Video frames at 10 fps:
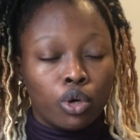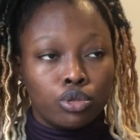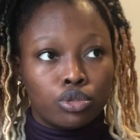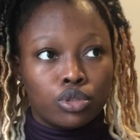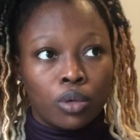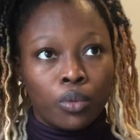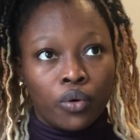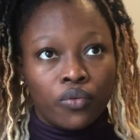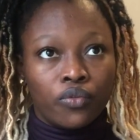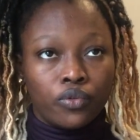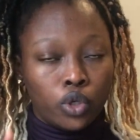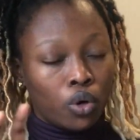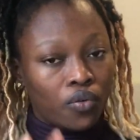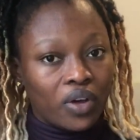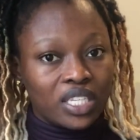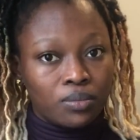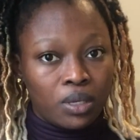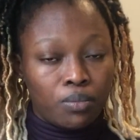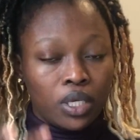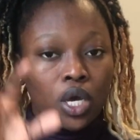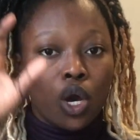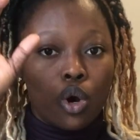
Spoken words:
on some of your offers may be,